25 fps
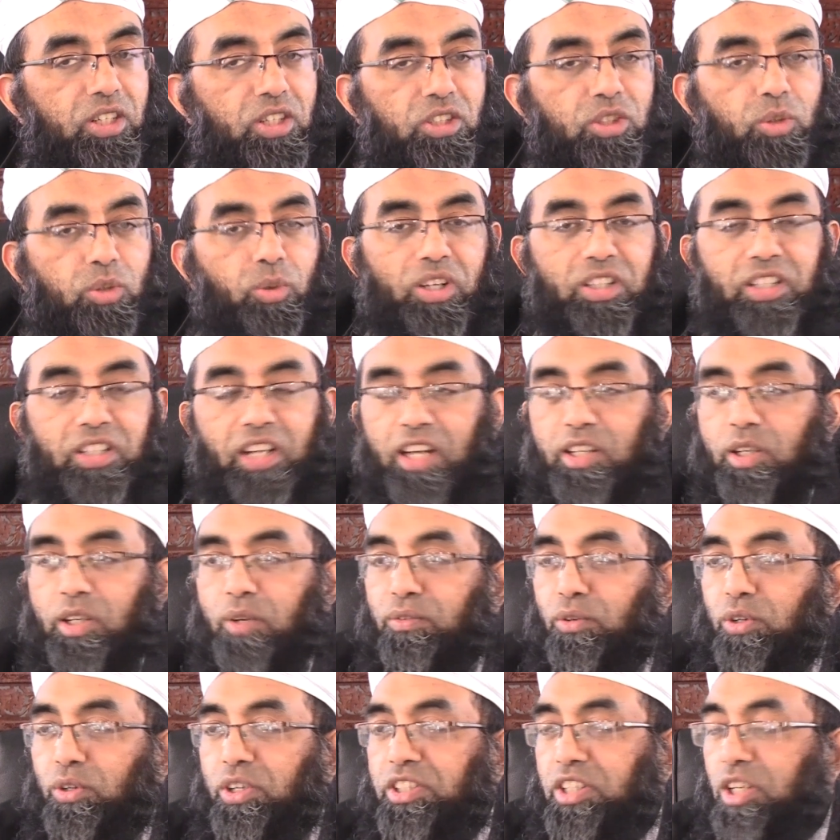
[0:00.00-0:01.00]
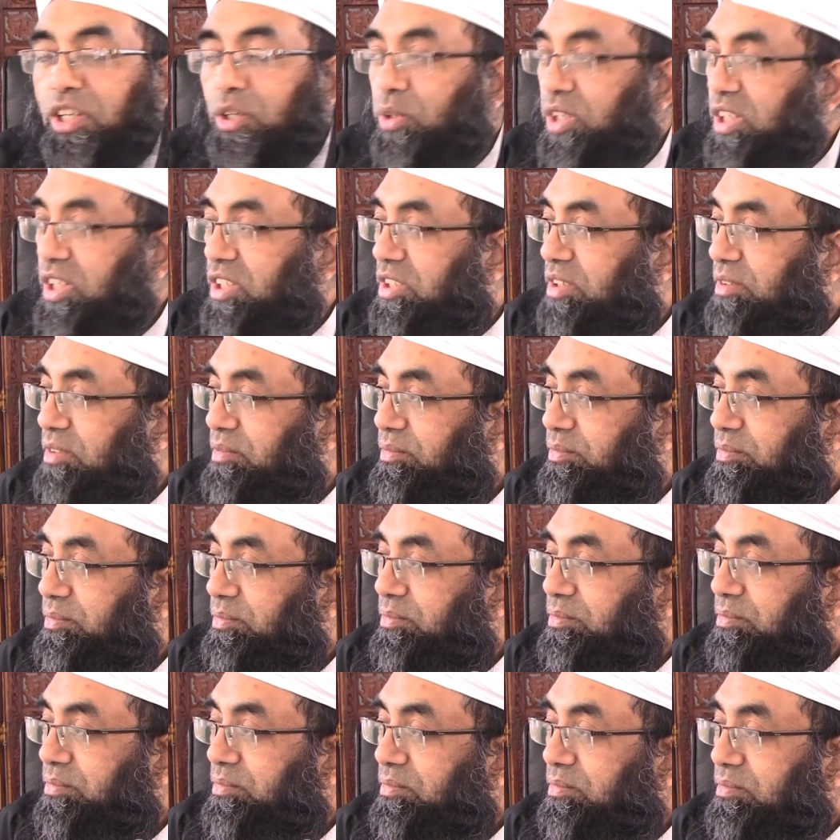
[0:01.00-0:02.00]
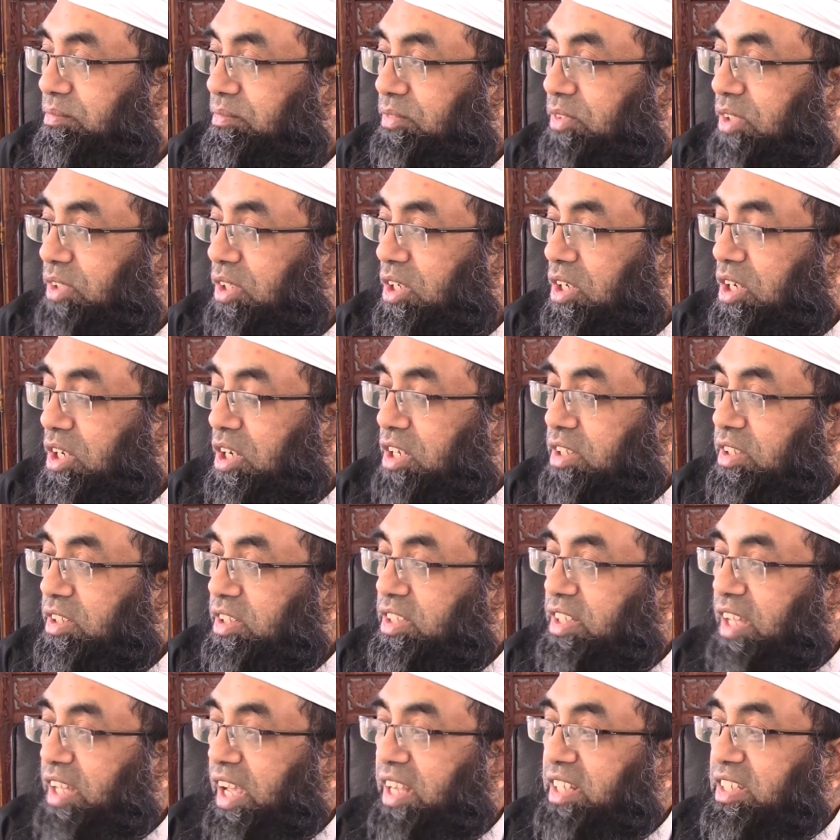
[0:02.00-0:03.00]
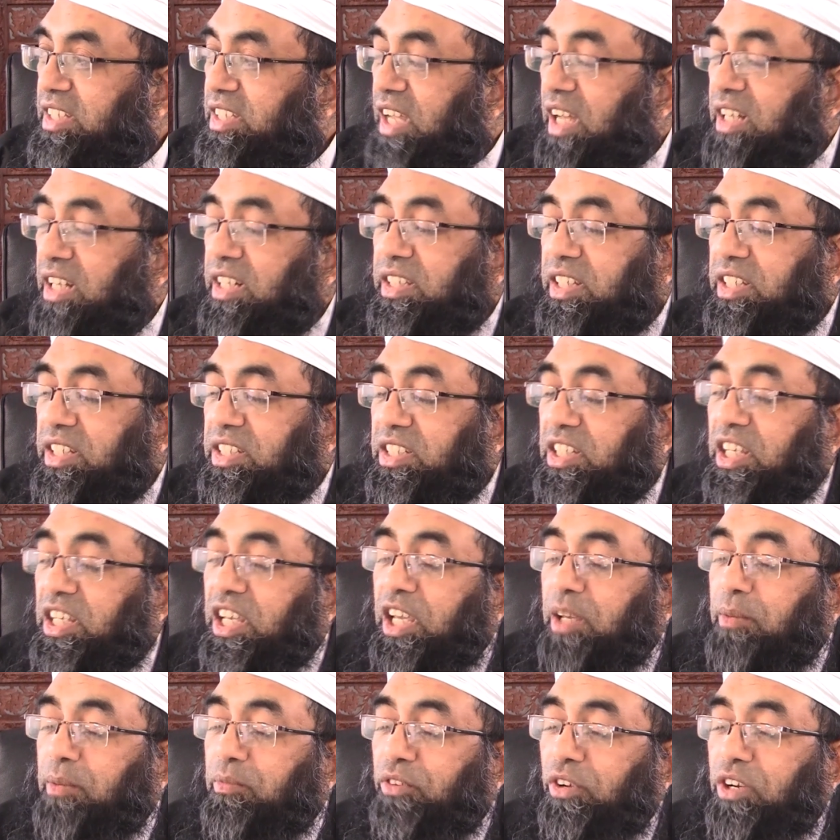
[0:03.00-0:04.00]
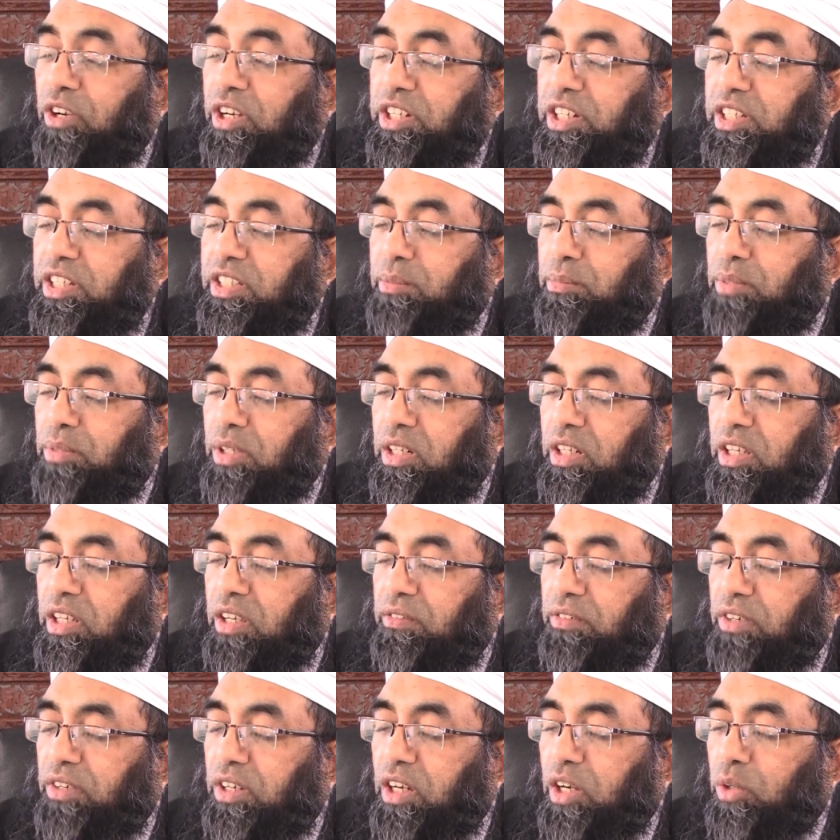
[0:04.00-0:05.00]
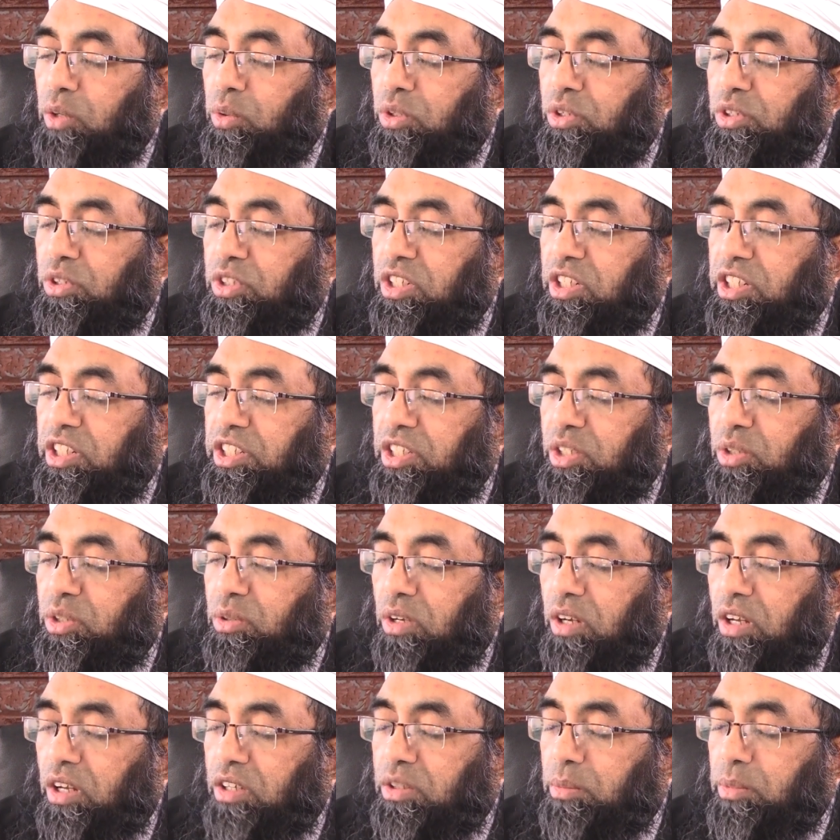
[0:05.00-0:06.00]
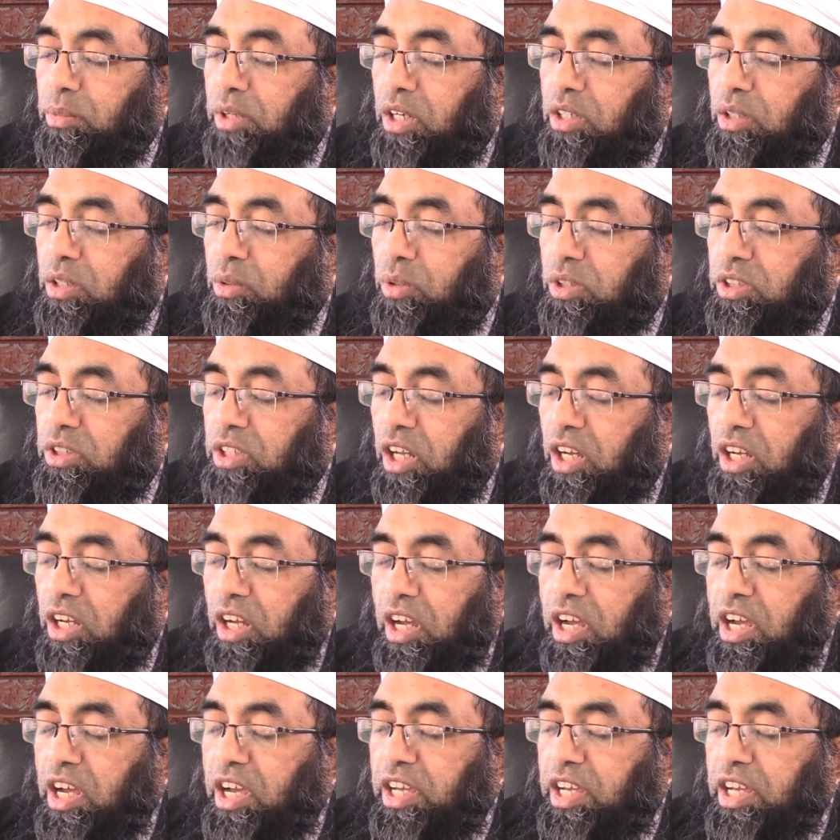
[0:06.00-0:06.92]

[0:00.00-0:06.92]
So what kind of food is he going to eat? This is exactly the same for a disbeliever who doesn't listen to Allah subhanahu wa ta'ala.